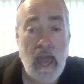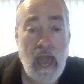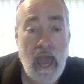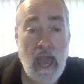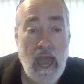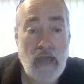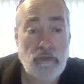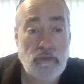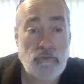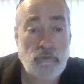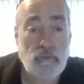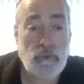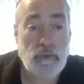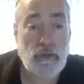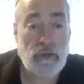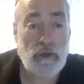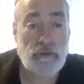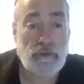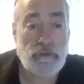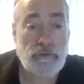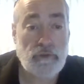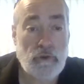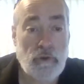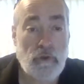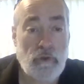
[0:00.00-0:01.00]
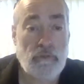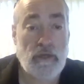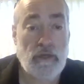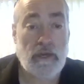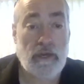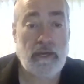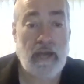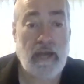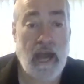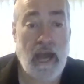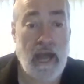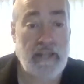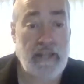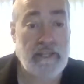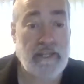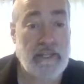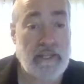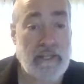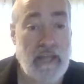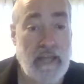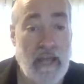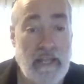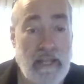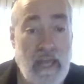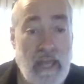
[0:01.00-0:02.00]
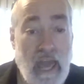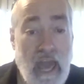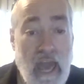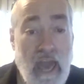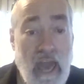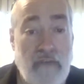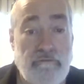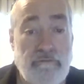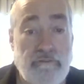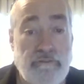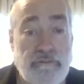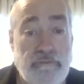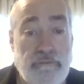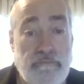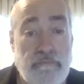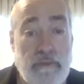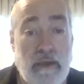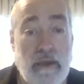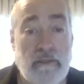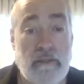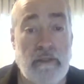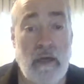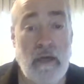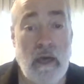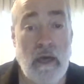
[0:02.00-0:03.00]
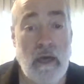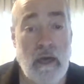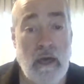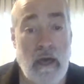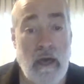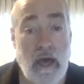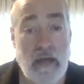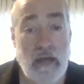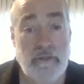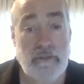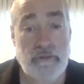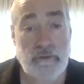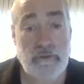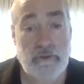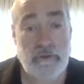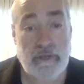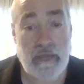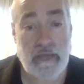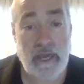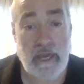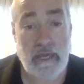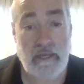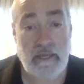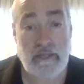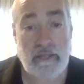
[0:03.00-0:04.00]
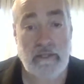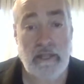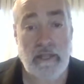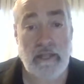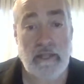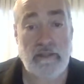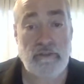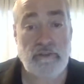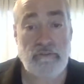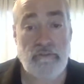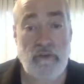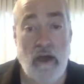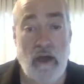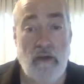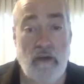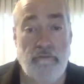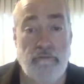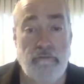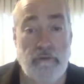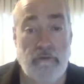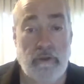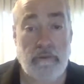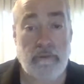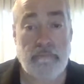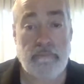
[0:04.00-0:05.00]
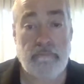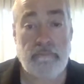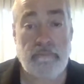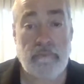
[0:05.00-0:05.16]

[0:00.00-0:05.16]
as we are told that God did not have respect unto Cain and his offering,